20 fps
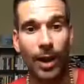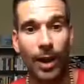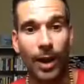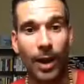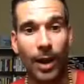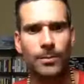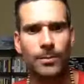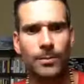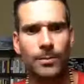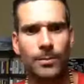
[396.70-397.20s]

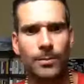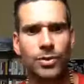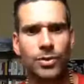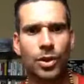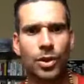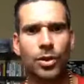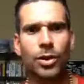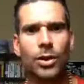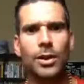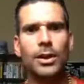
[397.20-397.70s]
relationship.
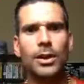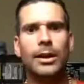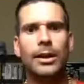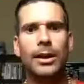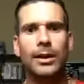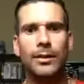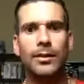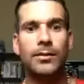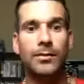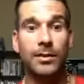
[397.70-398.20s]
So
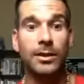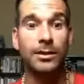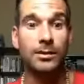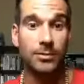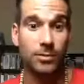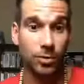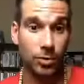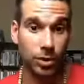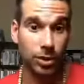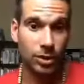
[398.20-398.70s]

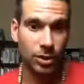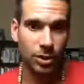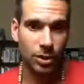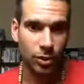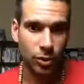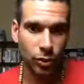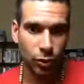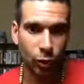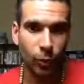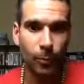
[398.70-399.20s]

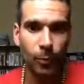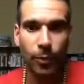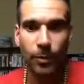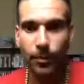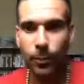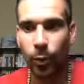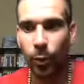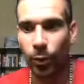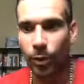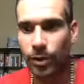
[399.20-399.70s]
it's super
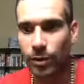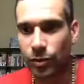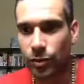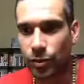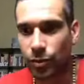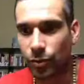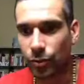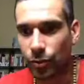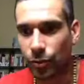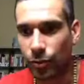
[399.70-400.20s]
important
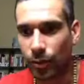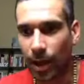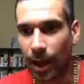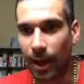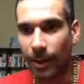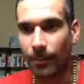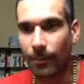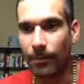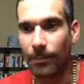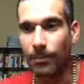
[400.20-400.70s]

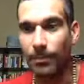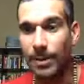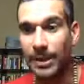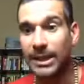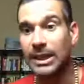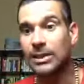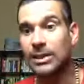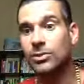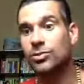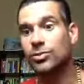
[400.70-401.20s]
to
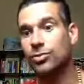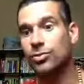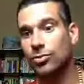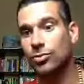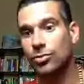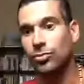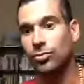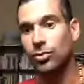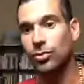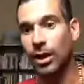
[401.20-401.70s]
begin
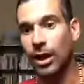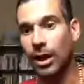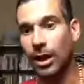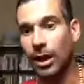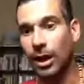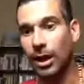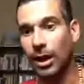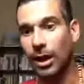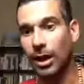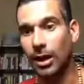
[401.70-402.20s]
to
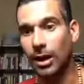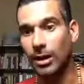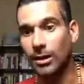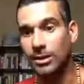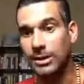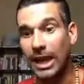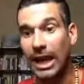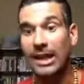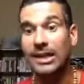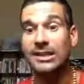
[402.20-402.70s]

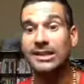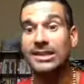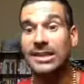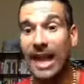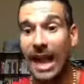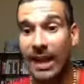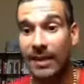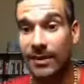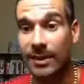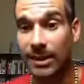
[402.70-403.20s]

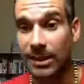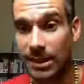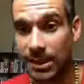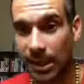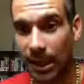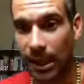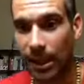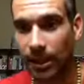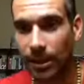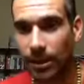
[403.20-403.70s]
understand this.
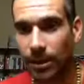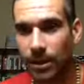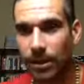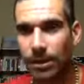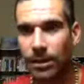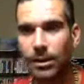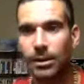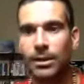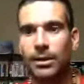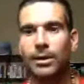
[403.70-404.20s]
Yeah.
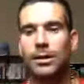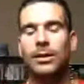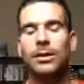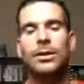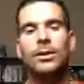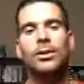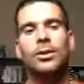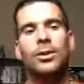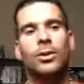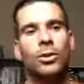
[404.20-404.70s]

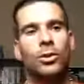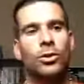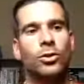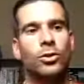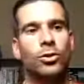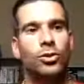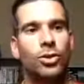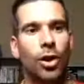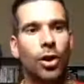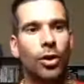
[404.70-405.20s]

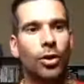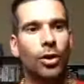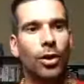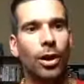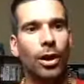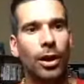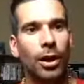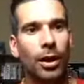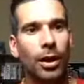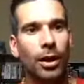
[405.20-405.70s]
So
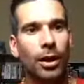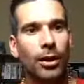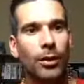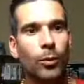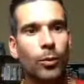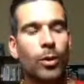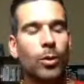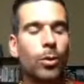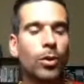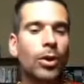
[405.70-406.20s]

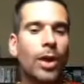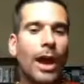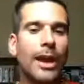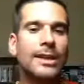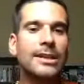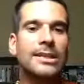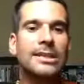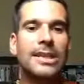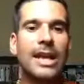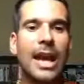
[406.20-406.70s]
we want to
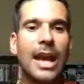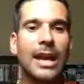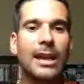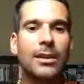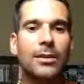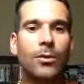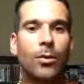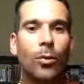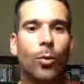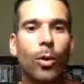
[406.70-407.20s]

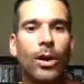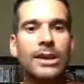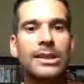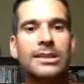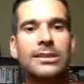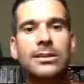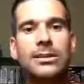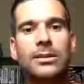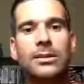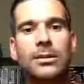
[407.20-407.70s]
understand what
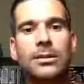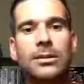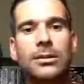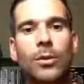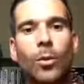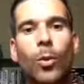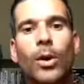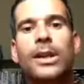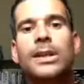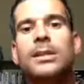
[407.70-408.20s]
is.
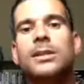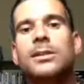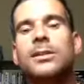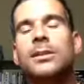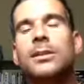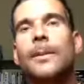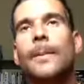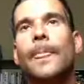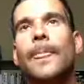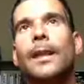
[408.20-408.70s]

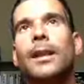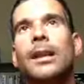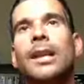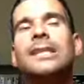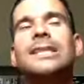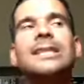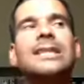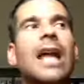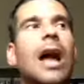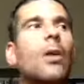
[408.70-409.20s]

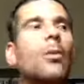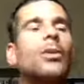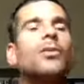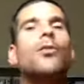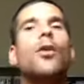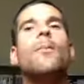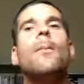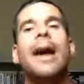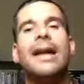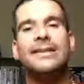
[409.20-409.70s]
Let's start with
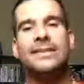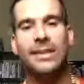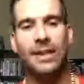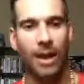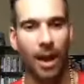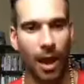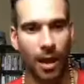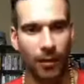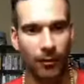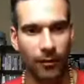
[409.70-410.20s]

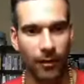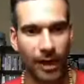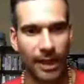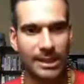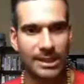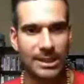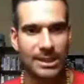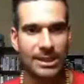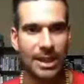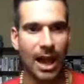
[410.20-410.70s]
romantic love.
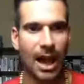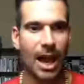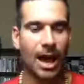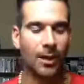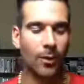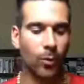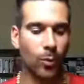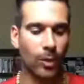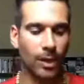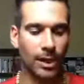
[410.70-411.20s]
Let's
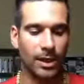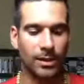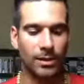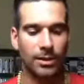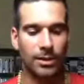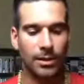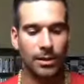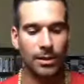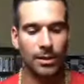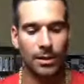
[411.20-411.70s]
start with